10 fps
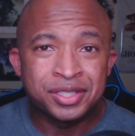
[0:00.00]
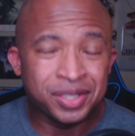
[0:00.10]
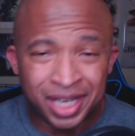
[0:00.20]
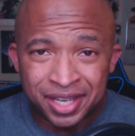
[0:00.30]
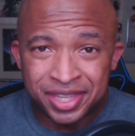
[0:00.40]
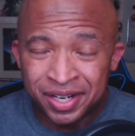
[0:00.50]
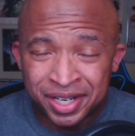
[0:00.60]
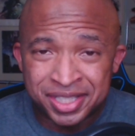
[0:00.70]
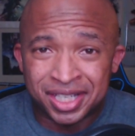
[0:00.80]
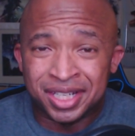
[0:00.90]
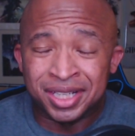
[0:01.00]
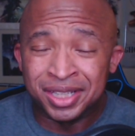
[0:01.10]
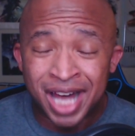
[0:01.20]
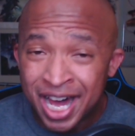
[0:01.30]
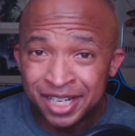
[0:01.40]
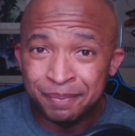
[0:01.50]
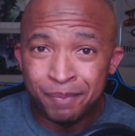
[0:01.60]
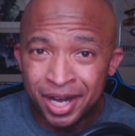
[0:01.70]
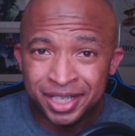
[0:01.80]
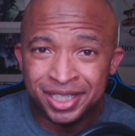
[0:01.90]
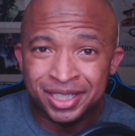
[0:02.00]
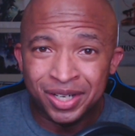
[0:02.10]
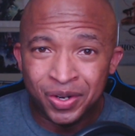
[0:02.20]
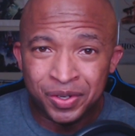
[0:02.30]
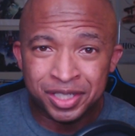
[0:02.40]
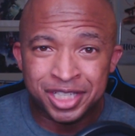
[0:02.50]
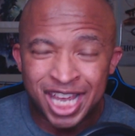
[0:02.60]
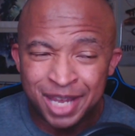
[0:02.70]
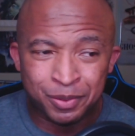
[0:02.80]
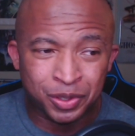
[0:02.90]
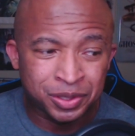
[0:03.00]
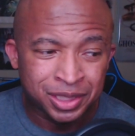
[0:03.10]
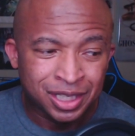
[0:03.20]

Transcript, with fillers: So yeah, there is a lot of money on the table